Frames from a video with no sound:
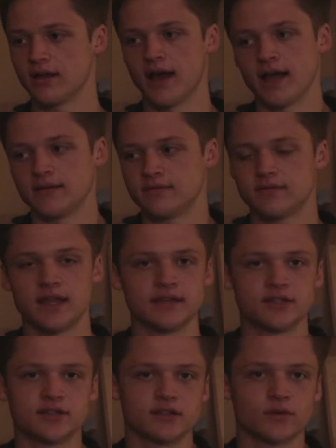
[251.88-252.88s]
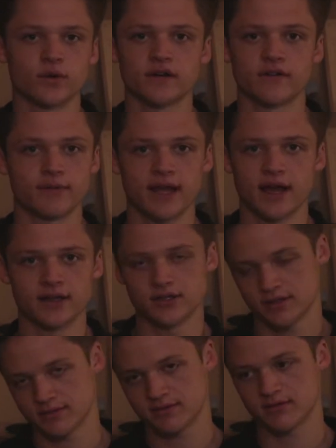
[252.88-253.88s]
that just doesn't work for me. I
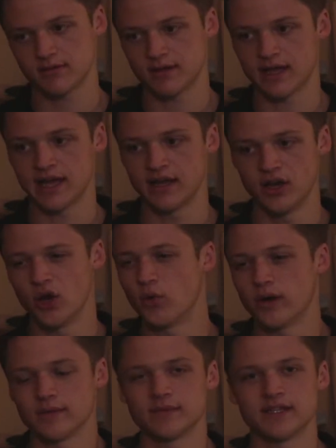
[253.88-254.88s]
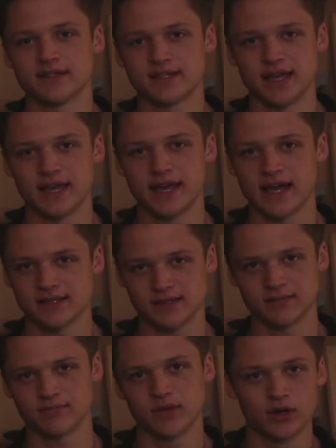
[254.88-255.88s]
just know what I'm gonna say as
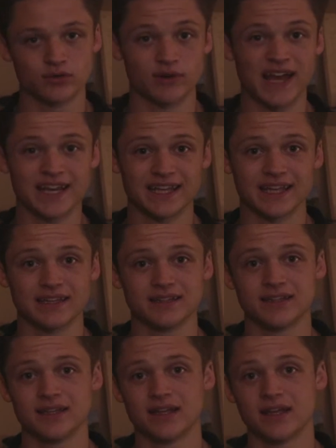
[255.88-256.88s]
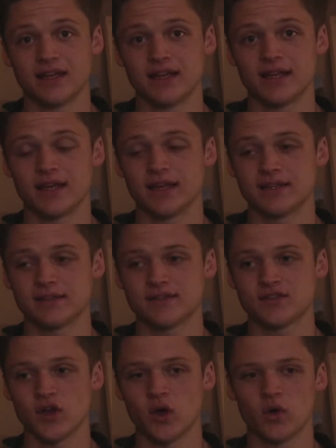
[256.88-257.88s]
I'm writing it.
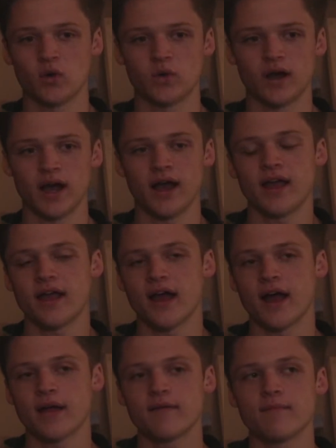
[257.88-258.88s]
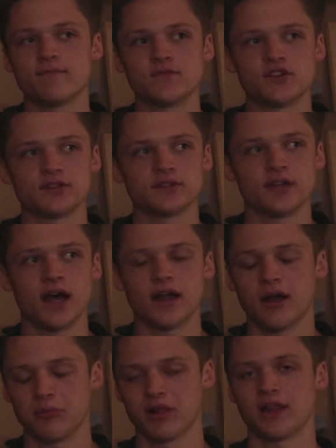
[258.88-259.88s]
So I'm just
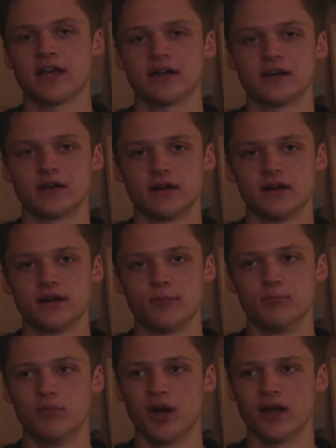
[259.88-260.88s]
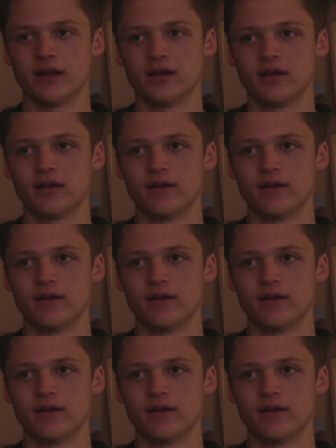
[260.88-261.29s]
not a planner. But